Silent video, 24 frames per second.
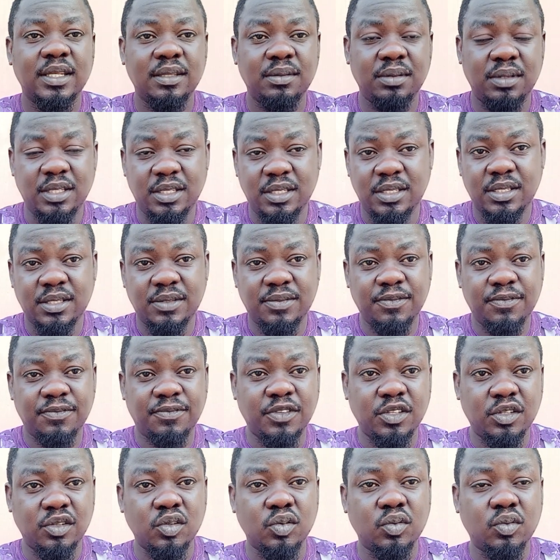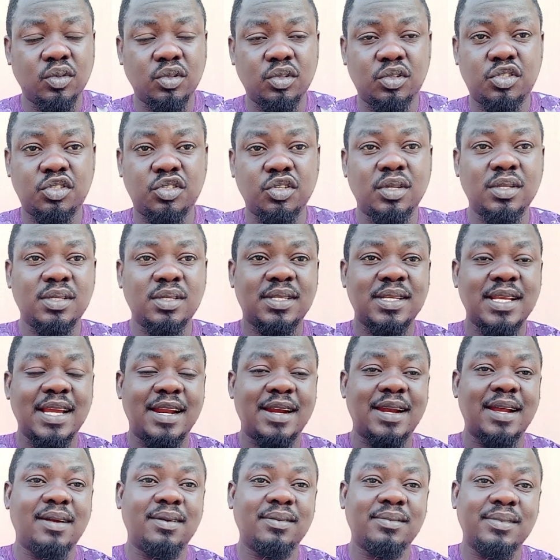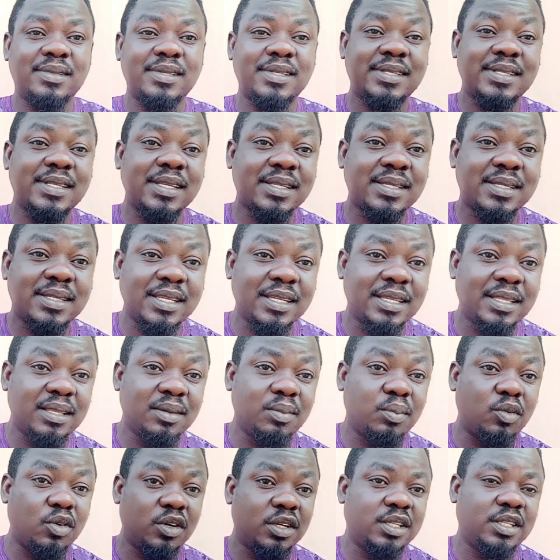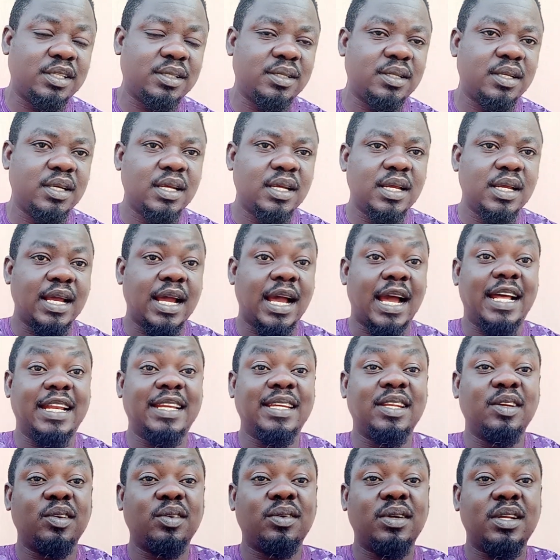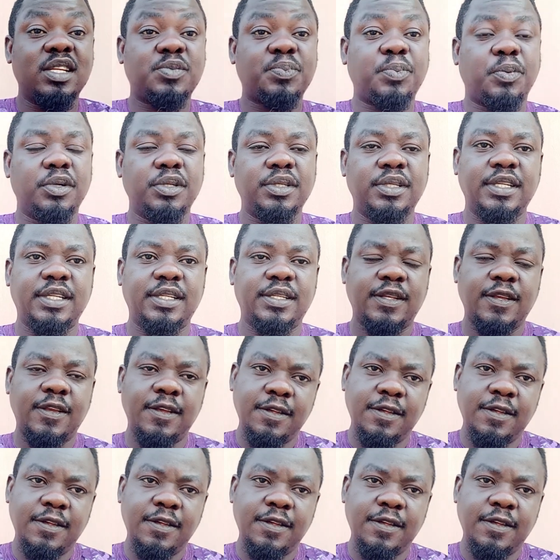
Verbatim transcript: This video was shot around 6 in the morning, and they responded.